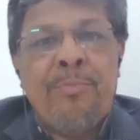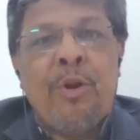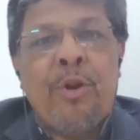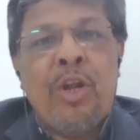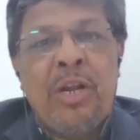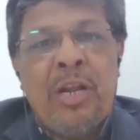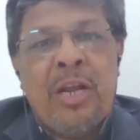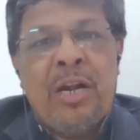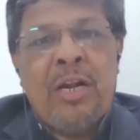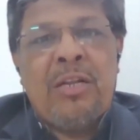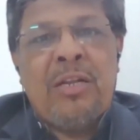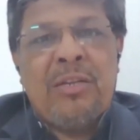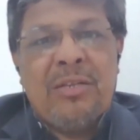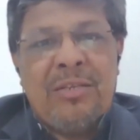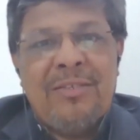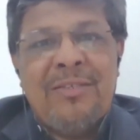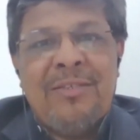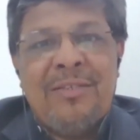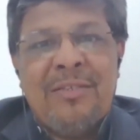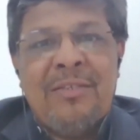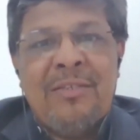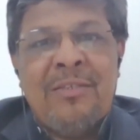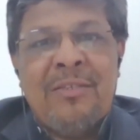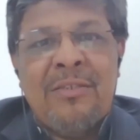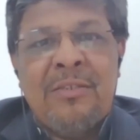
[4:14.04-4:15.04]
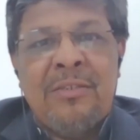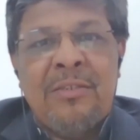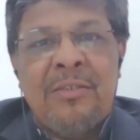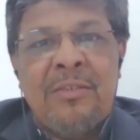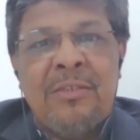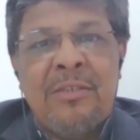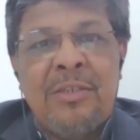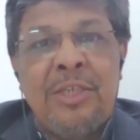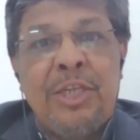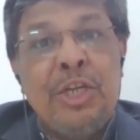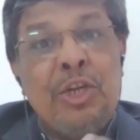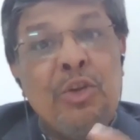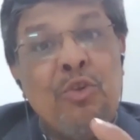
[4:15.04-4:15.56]
product
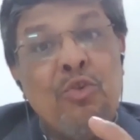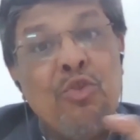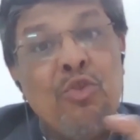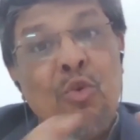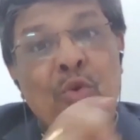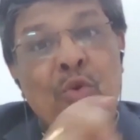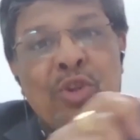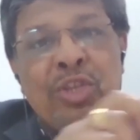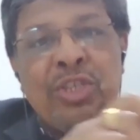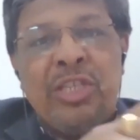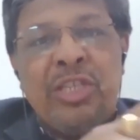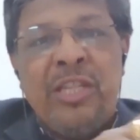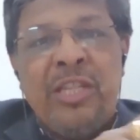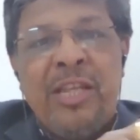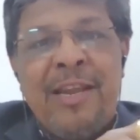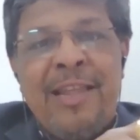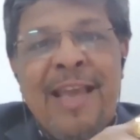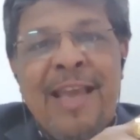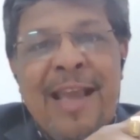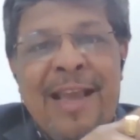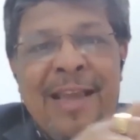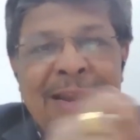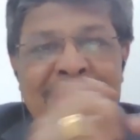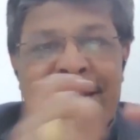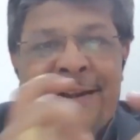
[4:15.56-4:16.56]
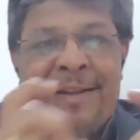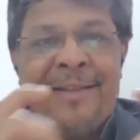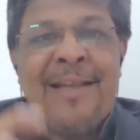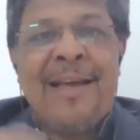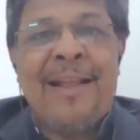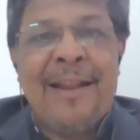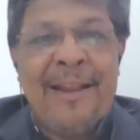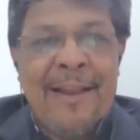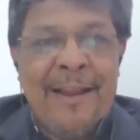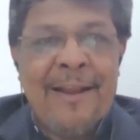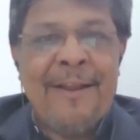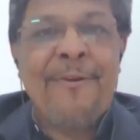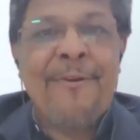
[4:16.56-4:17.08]
into the originally agreed
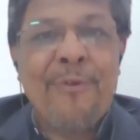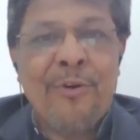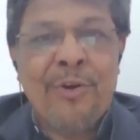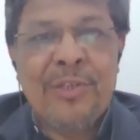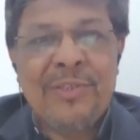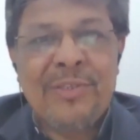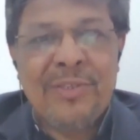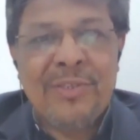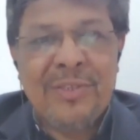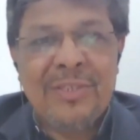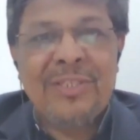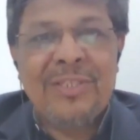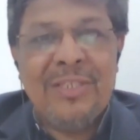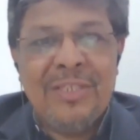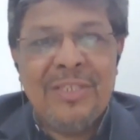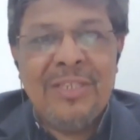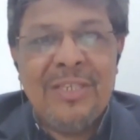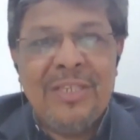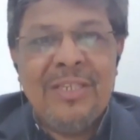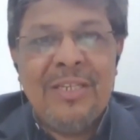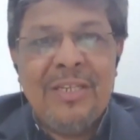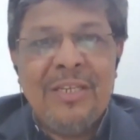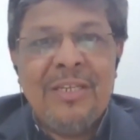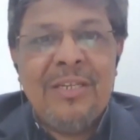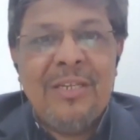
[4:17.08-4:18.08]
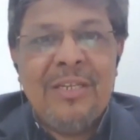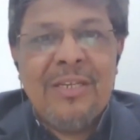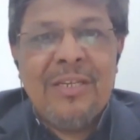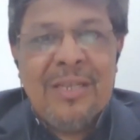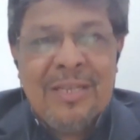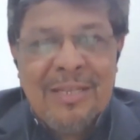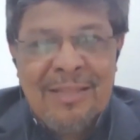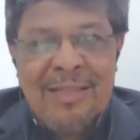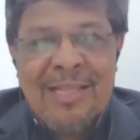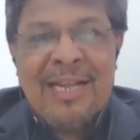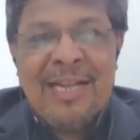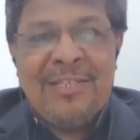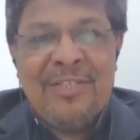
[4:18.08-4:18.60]
target cost,
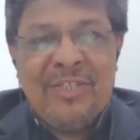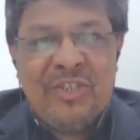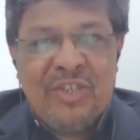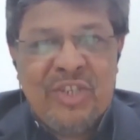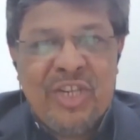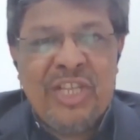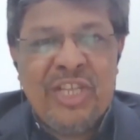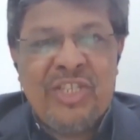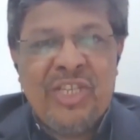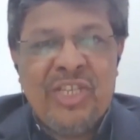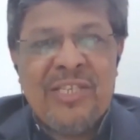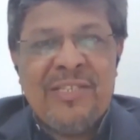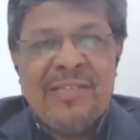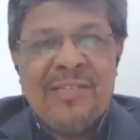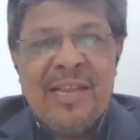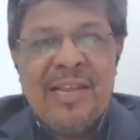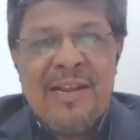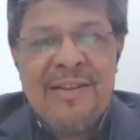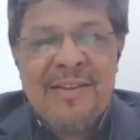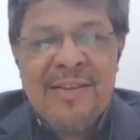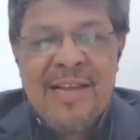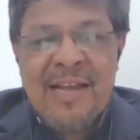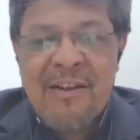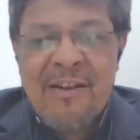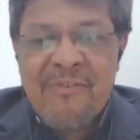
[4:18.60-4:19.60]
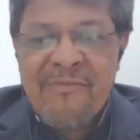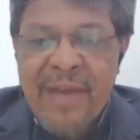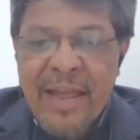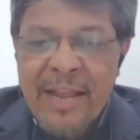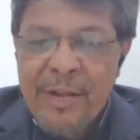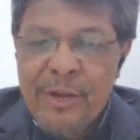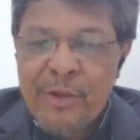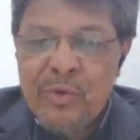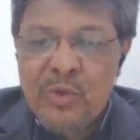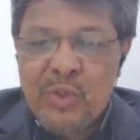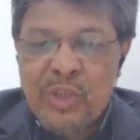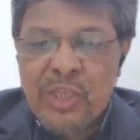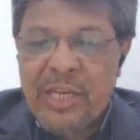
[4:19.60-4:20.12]
and that stretches the entire
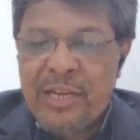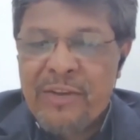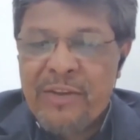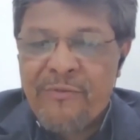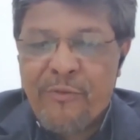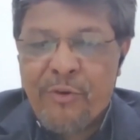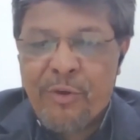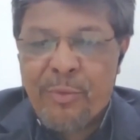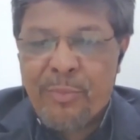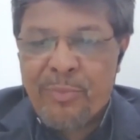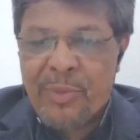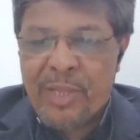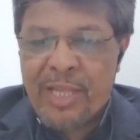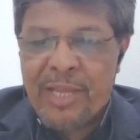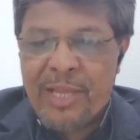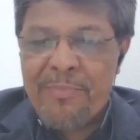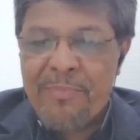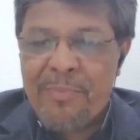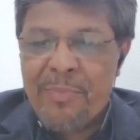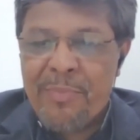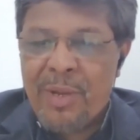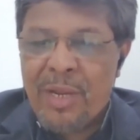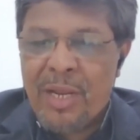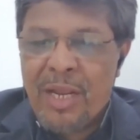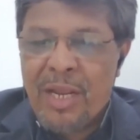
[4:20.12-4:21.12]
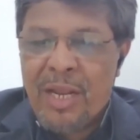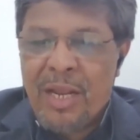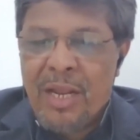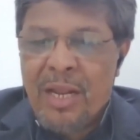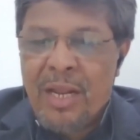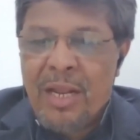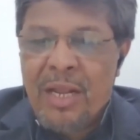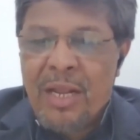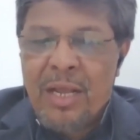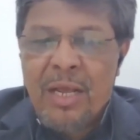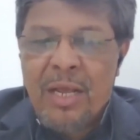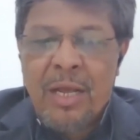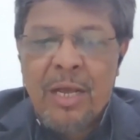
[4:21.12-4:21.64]
value chain from them.
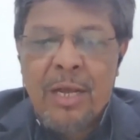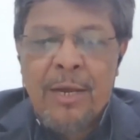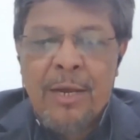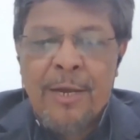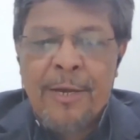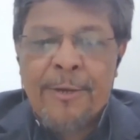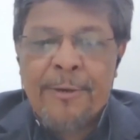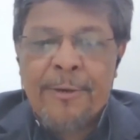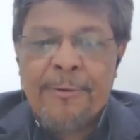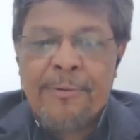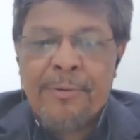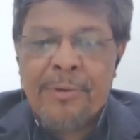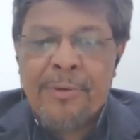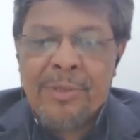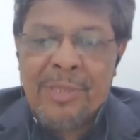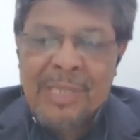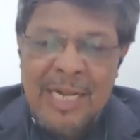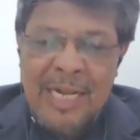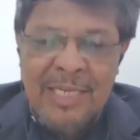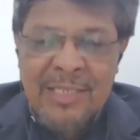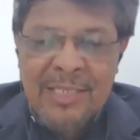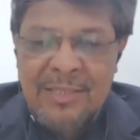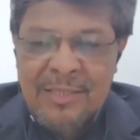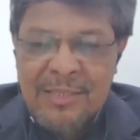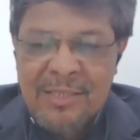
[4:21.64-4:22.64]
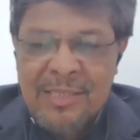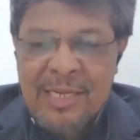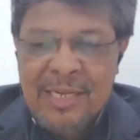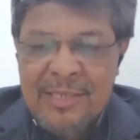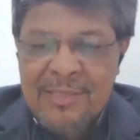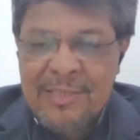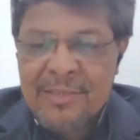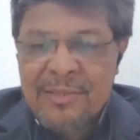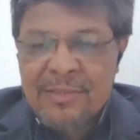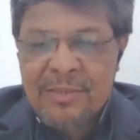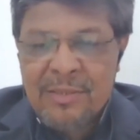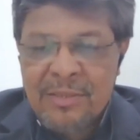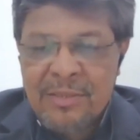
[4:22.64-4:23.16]
That's
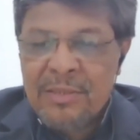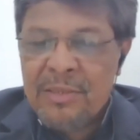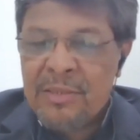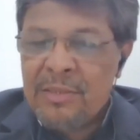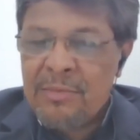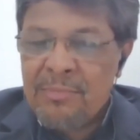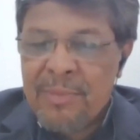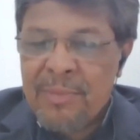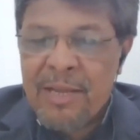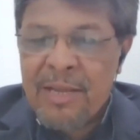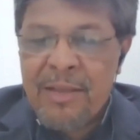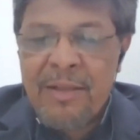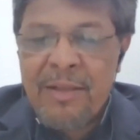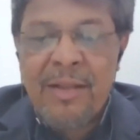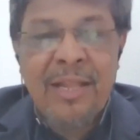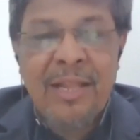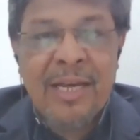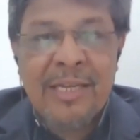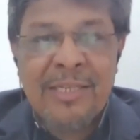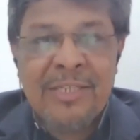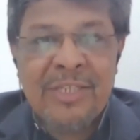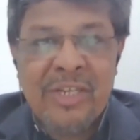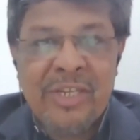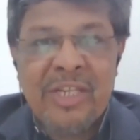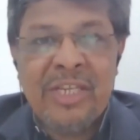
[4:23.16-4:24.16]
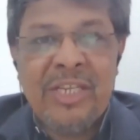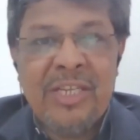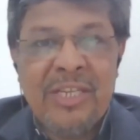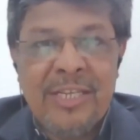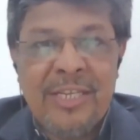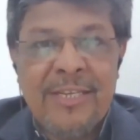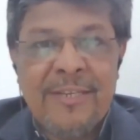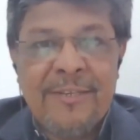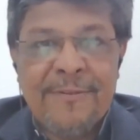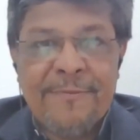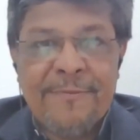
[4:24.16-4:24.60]
my largely